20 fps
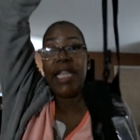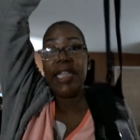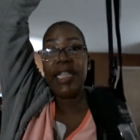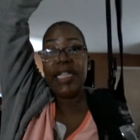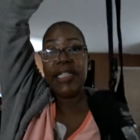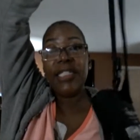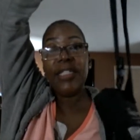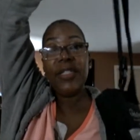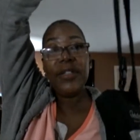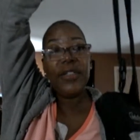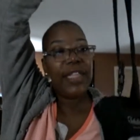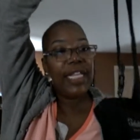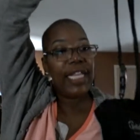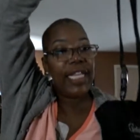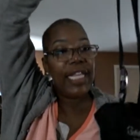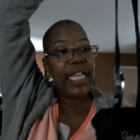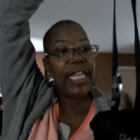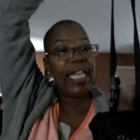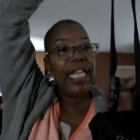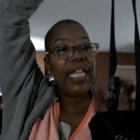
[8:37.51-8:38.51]
This little
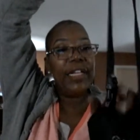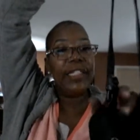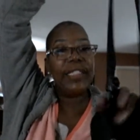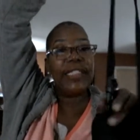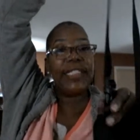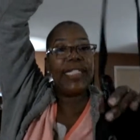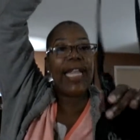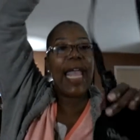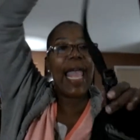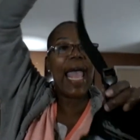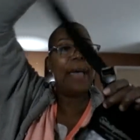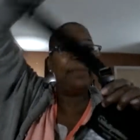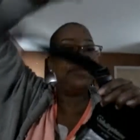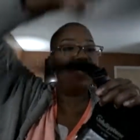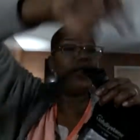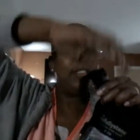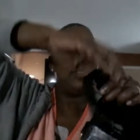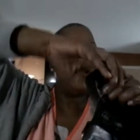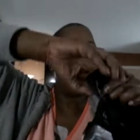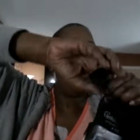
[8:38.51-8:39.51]
thing here
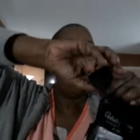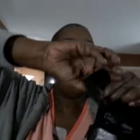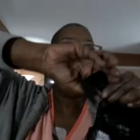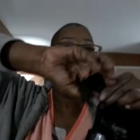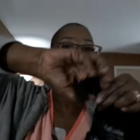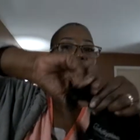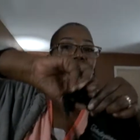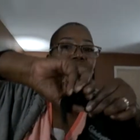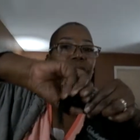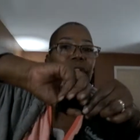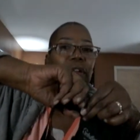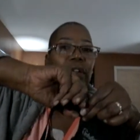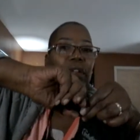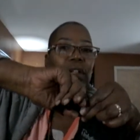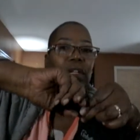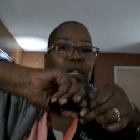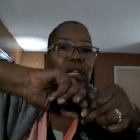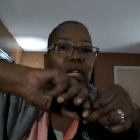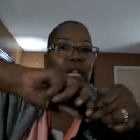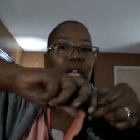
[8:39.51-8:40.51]
snaps off.
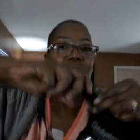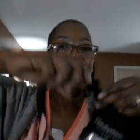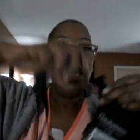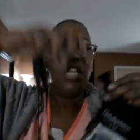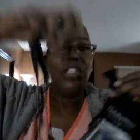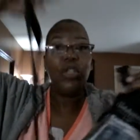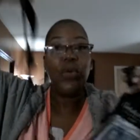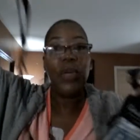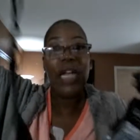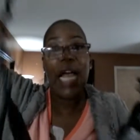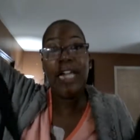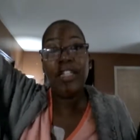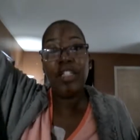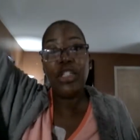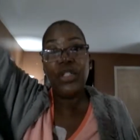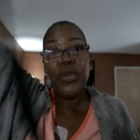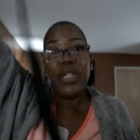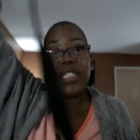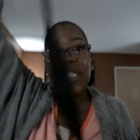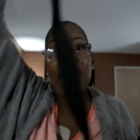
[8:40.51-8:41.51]
So what I
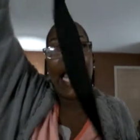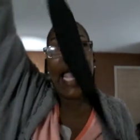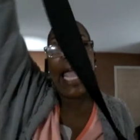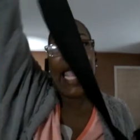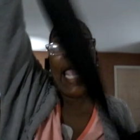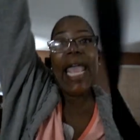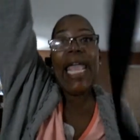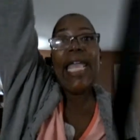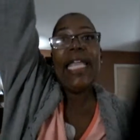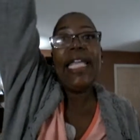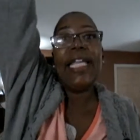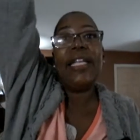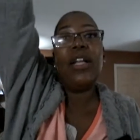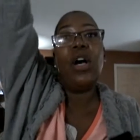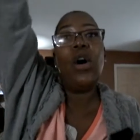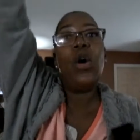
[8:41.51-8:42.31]
do is I hang it